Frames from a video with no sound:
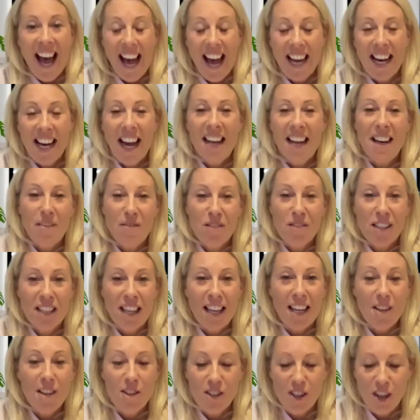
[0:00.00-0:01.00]
Yeah. And I've
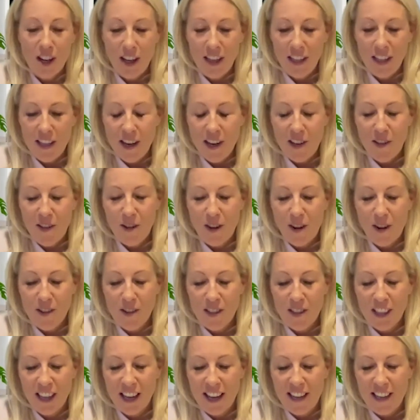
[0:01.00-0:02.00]
seen certainly
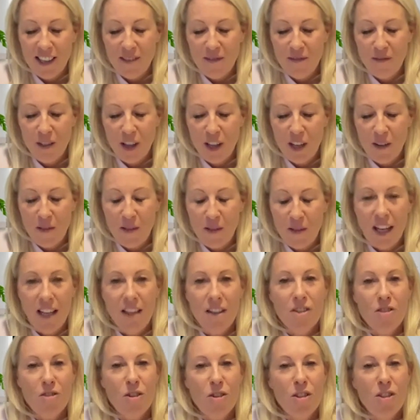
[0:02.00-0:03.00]
across kind of, the
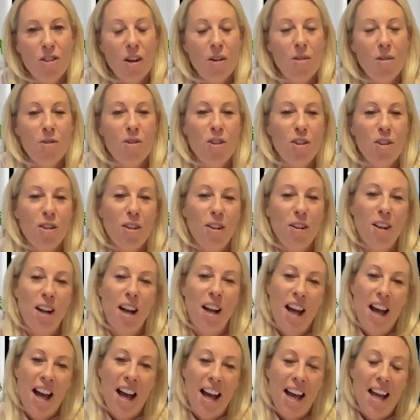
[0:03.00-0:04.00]
industry social
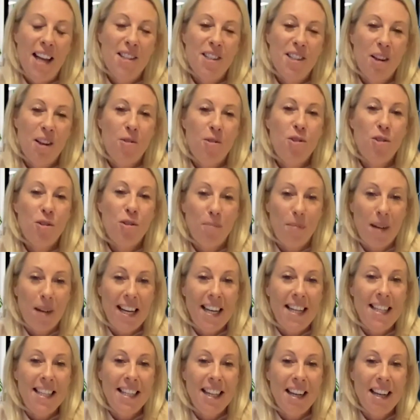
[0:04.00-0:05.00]

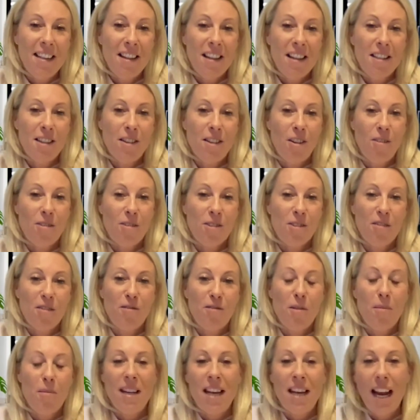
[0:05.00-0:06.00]
media, there's lots of
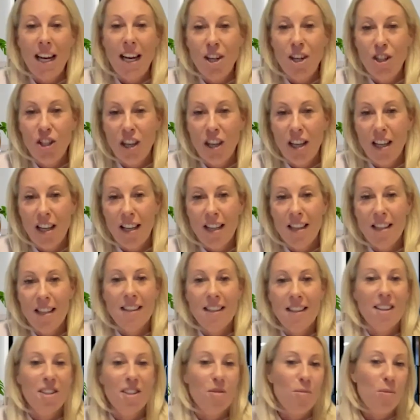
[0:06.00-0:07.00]
nominations,
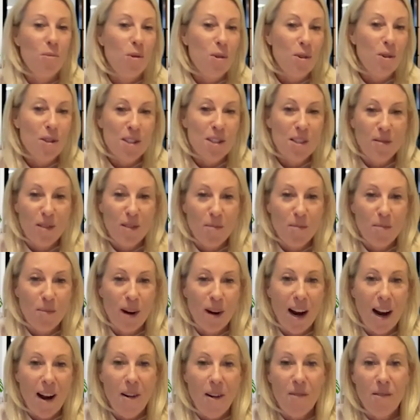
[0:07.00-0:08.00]
there's awards for
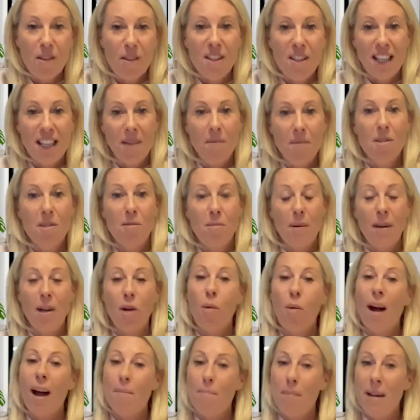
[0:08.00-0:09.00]
Sprout. There seems to have been
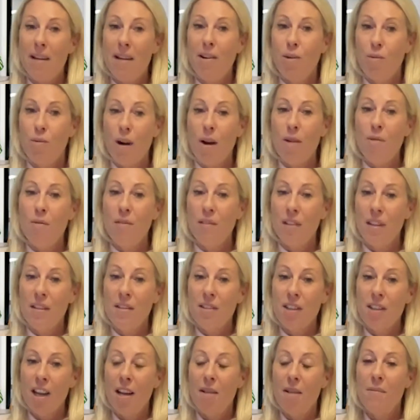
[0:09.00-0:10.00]
quite a bit of growth in
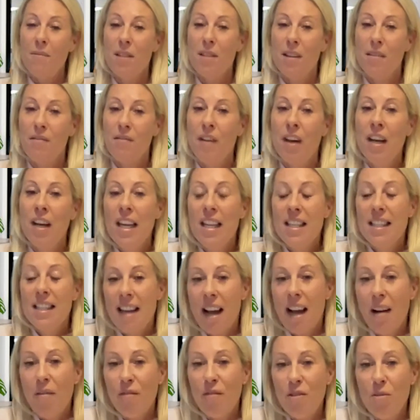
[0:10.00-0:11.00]
terms of
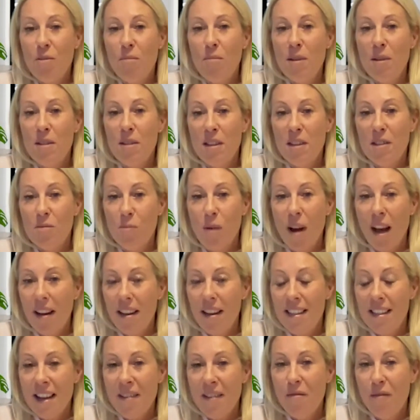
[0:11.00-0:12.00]
staff numbers as well.
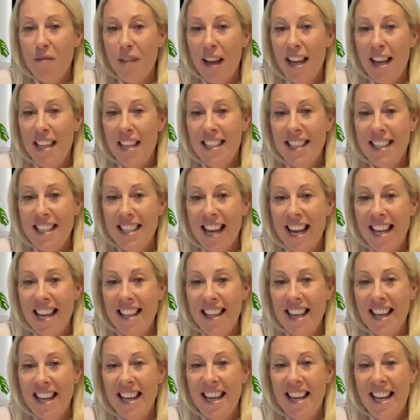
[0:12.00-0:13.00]
Is that fair to say
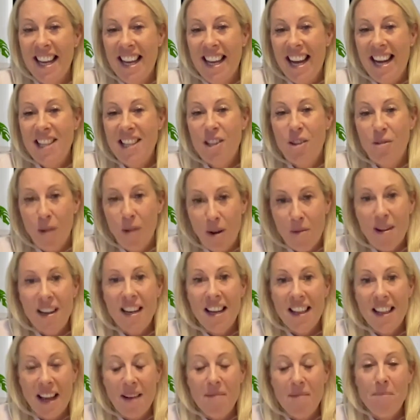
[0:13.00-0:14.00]
that it's growing
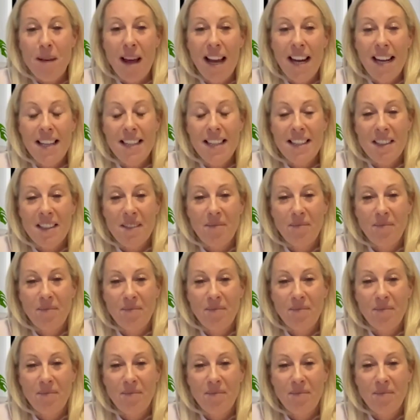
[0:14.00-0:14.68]
at that pace?